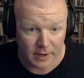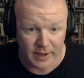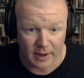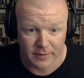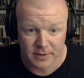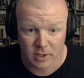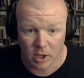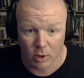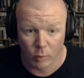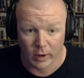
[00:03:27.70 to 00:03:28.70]
down this
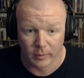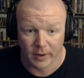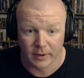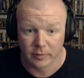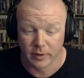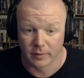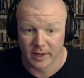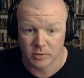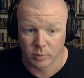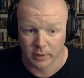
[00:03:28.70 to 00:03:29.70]
hallway right over there,
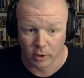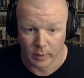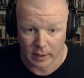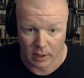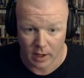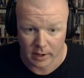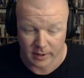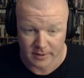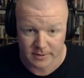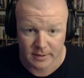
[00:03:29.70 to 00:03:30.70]
that's where the green lock
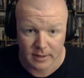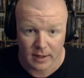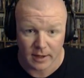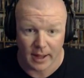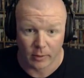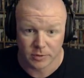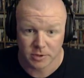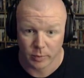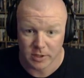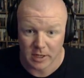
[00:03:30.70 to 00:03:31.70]
is. Now, so
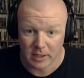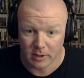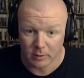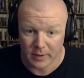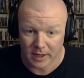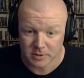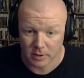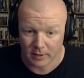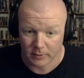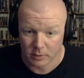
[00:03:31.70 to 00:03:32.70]
what you need to do next, you're going to
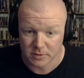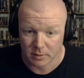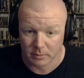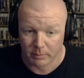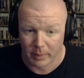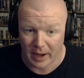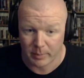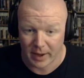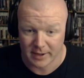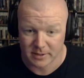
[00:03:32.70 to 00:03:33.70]
have to do some
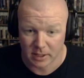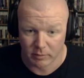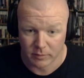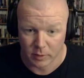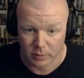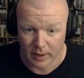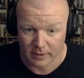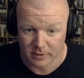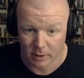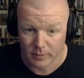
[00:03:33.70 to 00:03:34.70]
bypassing of a few things.
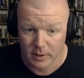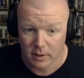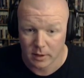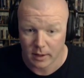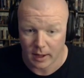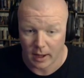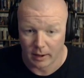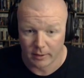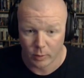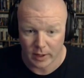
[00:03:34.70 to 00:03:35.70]
So
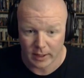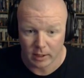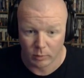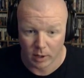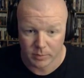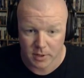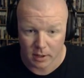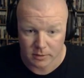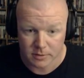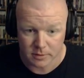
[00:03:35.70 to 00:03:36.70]
quickly run
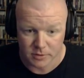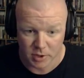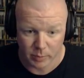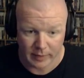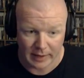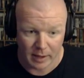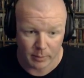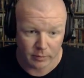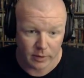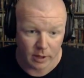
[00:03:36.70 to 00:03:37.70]
upstairs, jump on the lamp
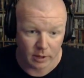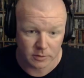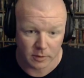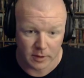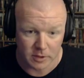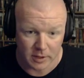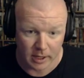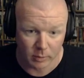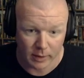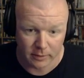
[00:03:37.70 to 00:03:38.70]
over here so that you can get
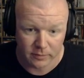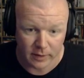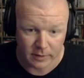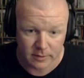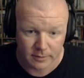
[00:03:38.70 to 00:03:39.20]
around the fence.